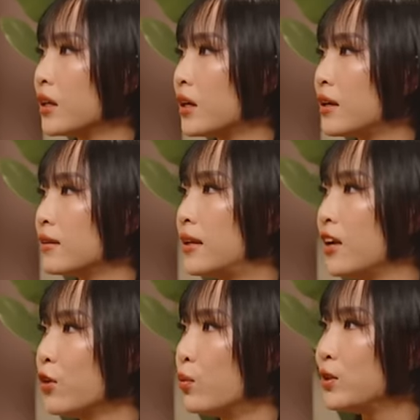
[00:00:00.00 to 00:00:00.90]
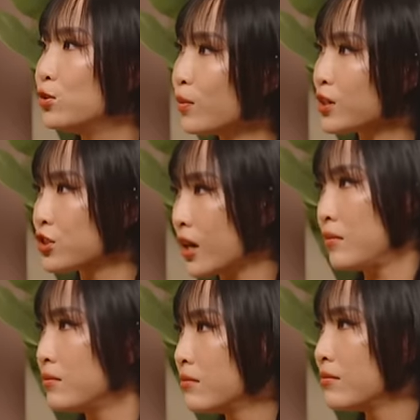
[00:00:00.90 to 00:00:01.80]
and I gave away too much
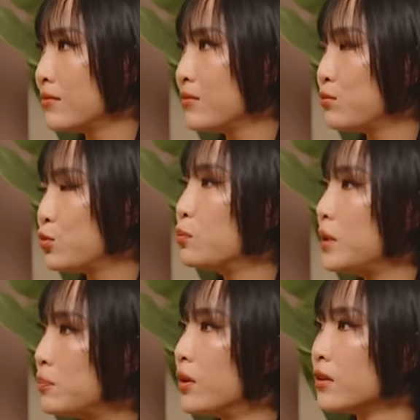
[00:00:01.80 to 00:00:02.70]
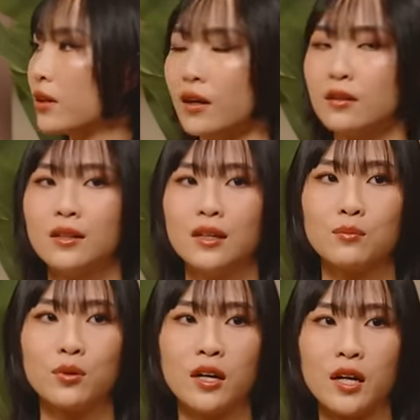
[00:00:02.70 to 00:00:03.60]
time to people that
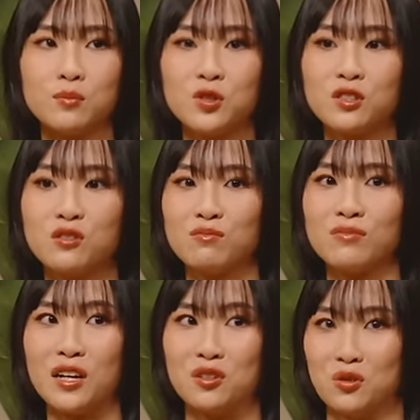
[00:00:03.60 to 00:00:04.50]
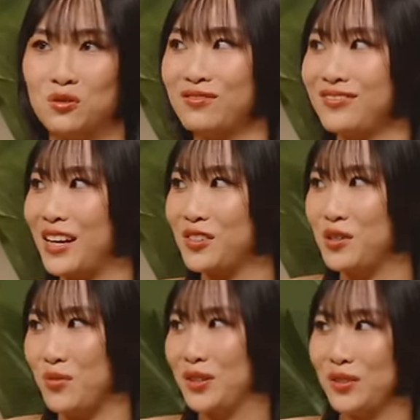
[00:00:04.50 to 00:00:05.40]
perhaps I don't
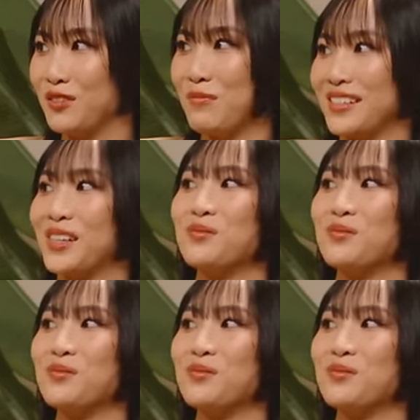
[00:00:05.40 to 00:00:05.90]
actually want to give my time